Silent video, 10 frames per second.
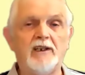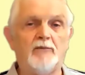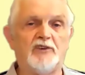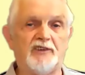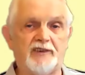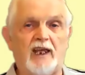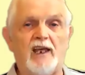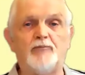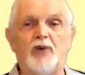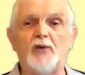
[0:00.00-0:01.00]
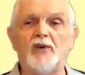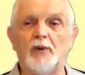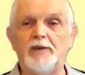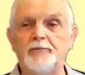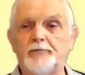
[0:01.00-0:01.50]
which is the high power
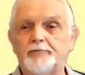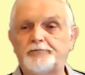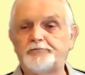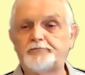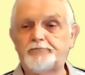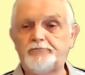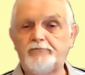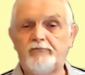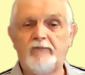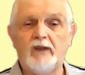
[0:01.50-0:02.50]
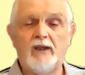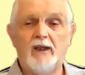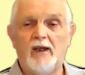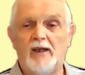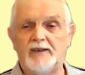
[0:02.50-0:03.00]
one.
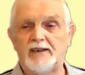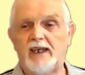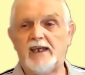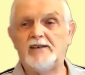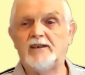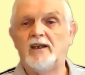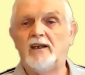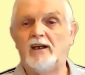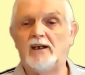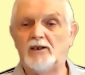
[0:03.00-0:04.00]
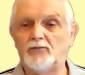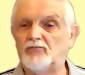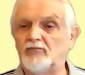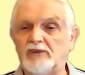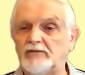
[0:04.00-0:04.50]
And again, you're
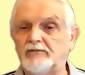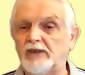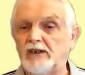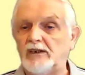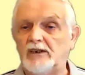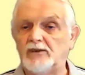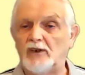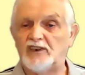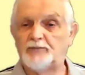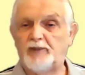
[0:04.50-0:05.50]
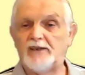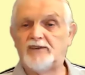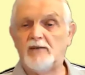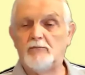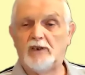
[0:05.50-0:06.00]
not
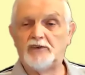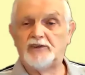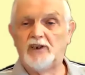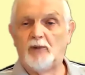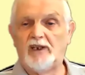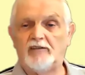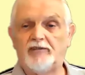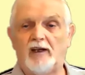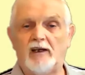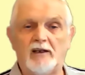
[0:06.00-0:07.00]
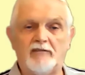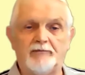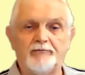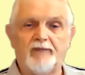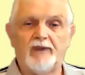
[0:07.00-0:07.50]
expecting much in the way of
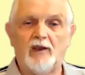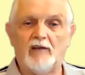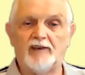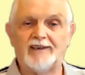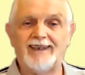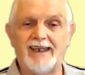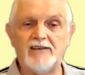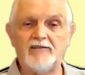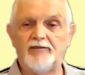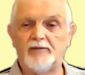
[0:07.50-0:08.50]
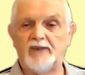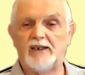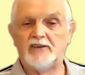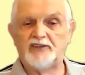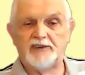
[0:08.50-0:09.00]
a gain from that.
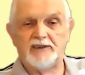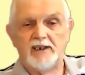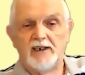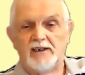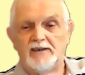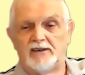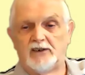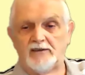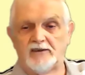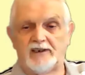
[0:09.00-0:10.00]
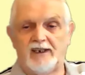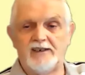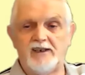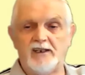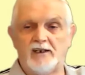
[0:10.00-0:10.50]
You'll see that the current gain
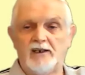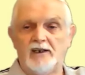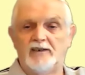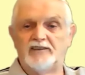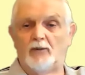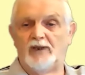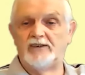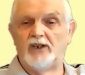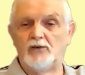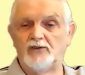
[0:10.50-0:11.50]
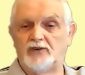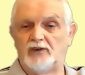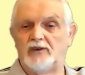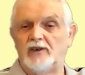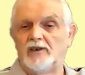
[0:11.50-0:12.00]
here is a way down to,